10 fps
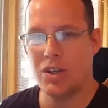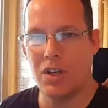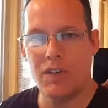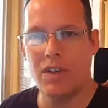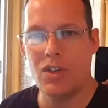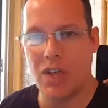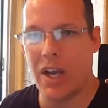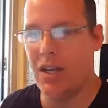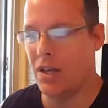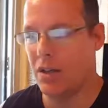Even
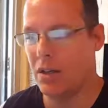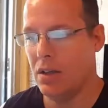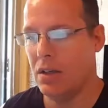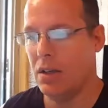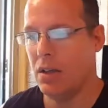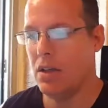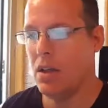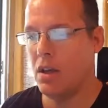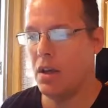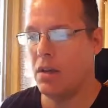China,
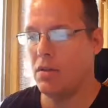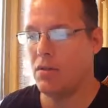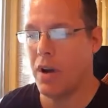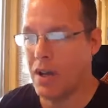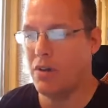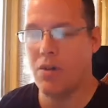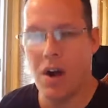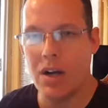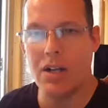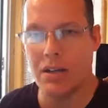the
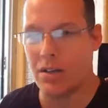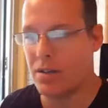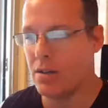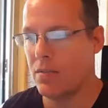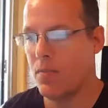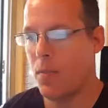Iranians,